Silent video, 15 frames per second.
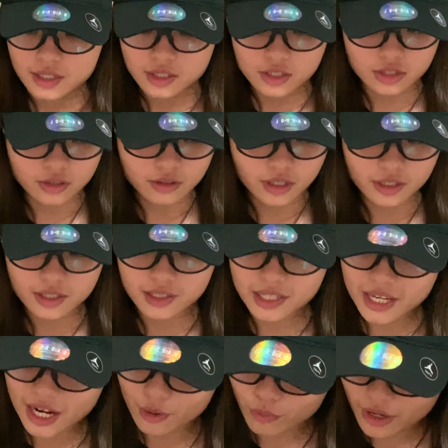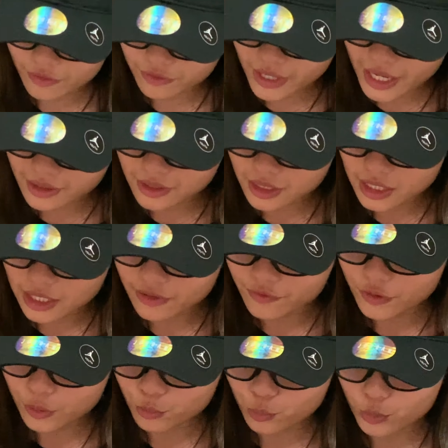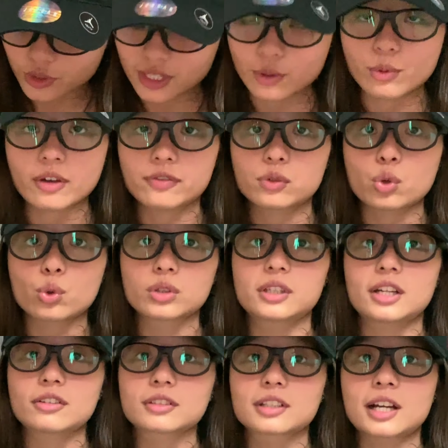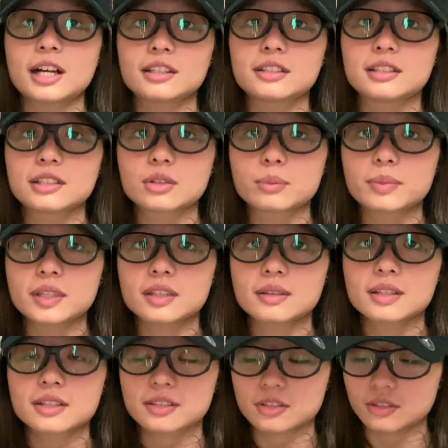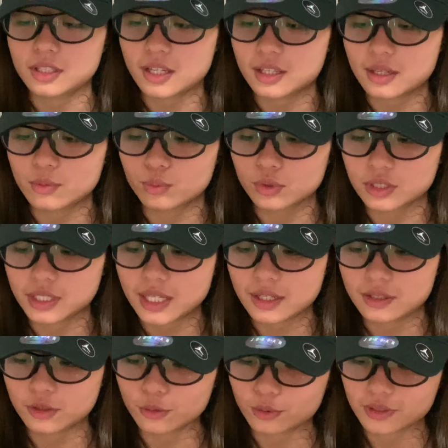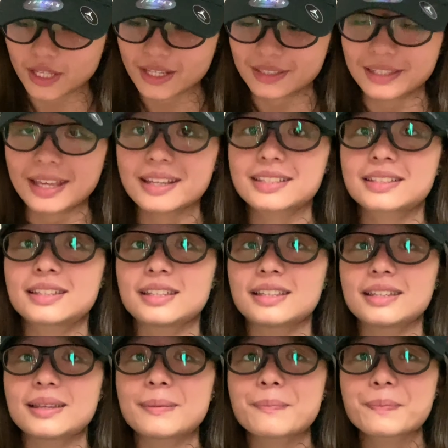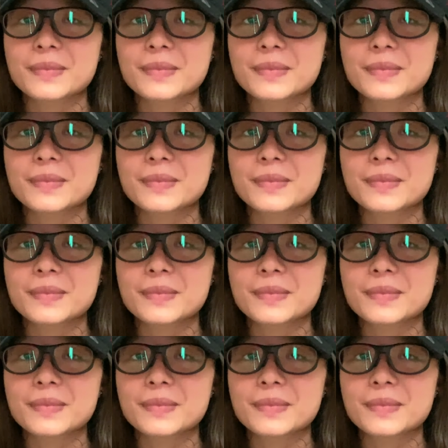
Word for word: So honestly, I would have liked it if it, they would have toned down the color a little bit so that it would look like less kiddie